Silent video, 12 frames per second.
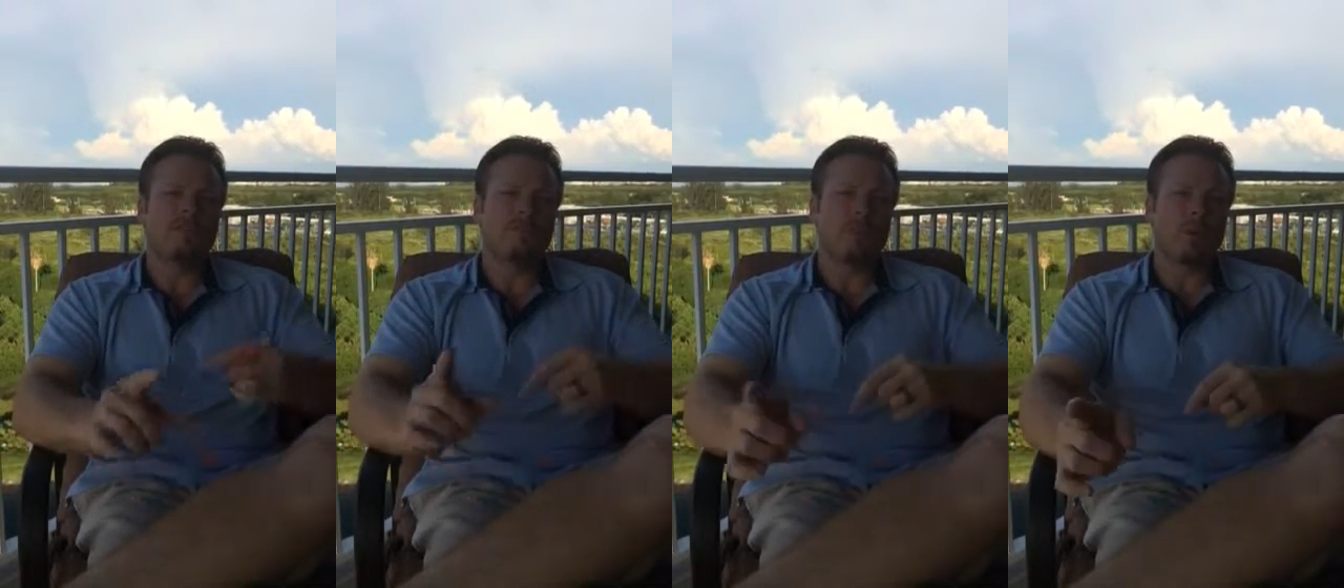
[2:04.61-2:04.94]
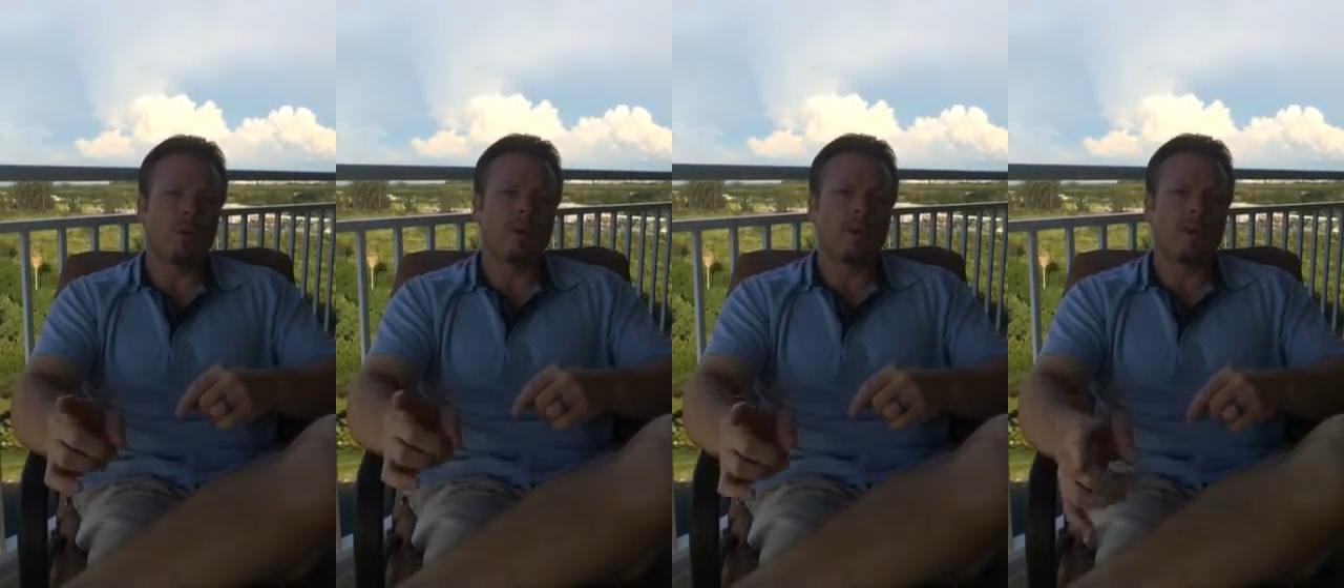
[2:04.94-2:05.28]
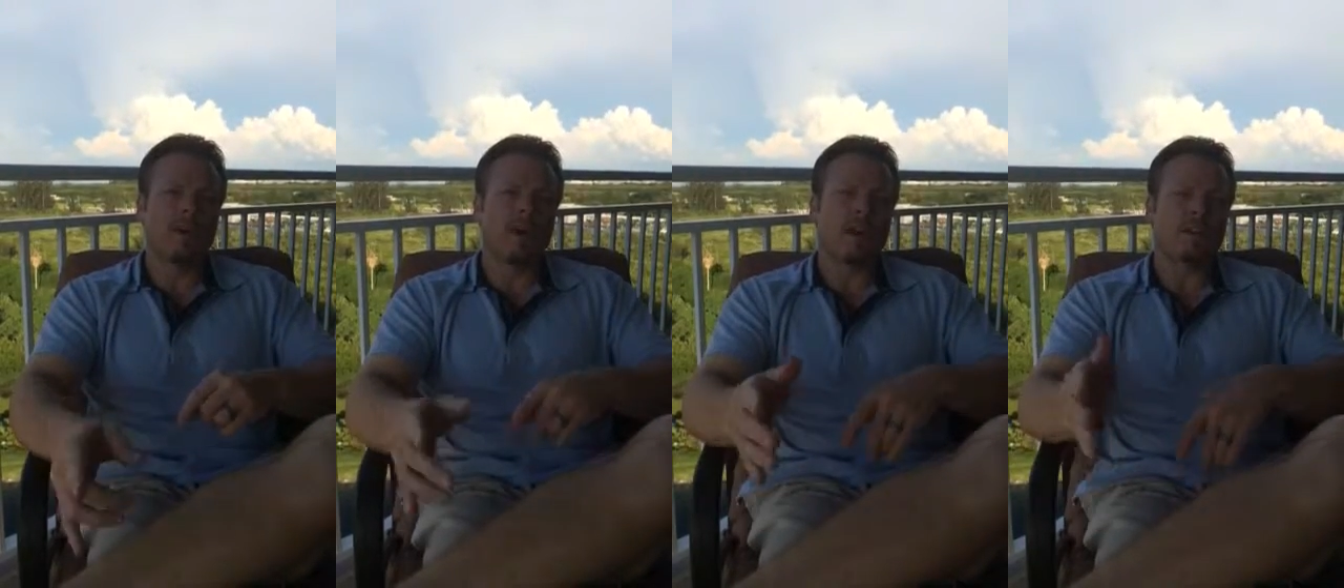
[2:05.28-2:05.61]
to the board
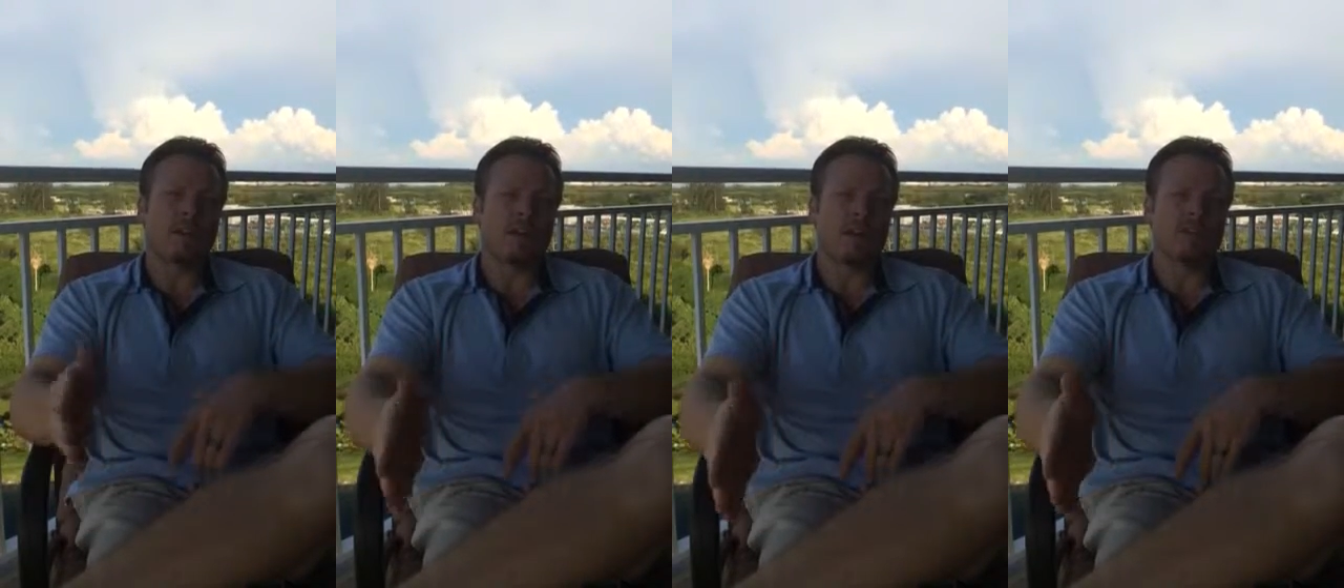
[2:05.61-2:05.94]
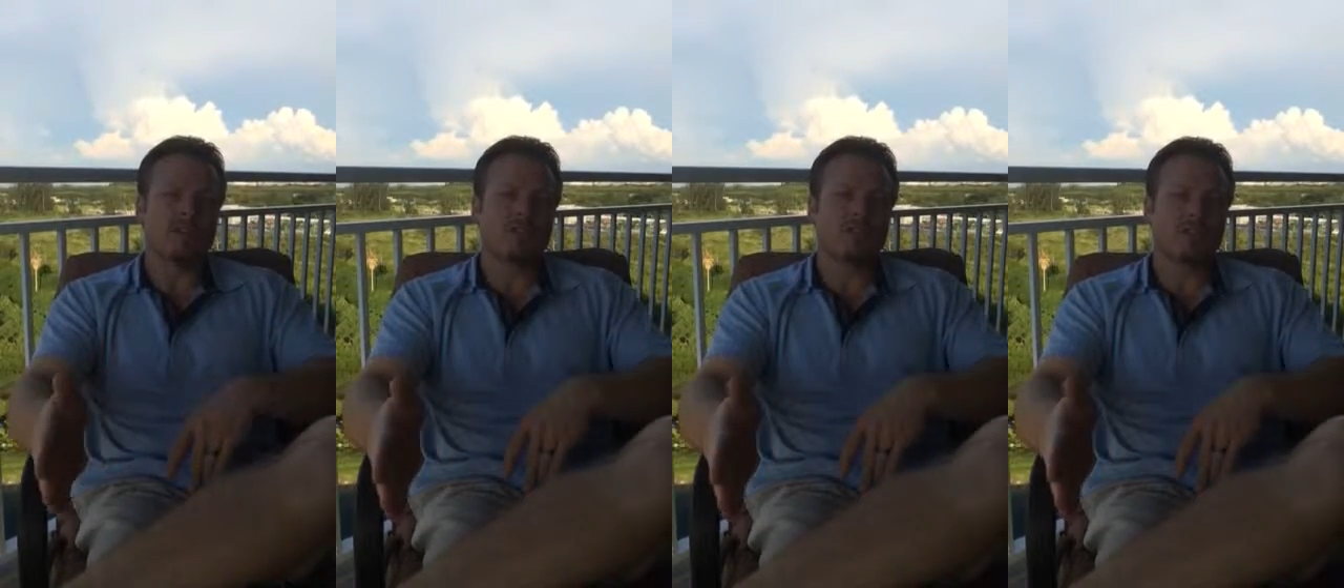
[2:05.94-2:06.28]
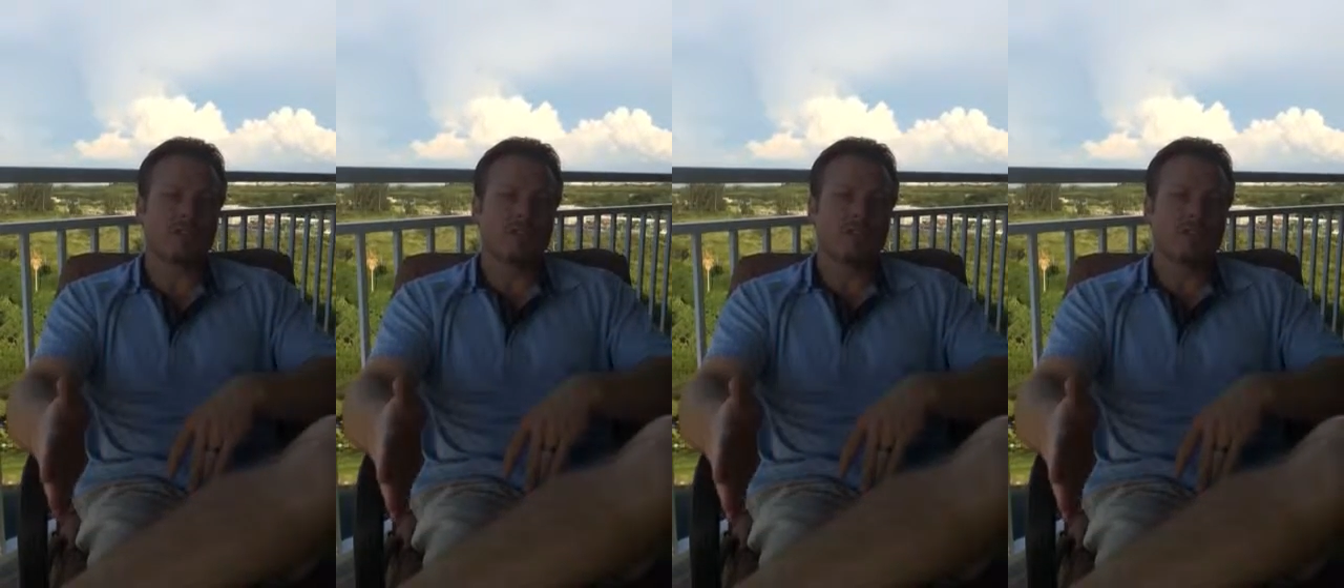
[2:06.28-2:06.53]
and got a reduction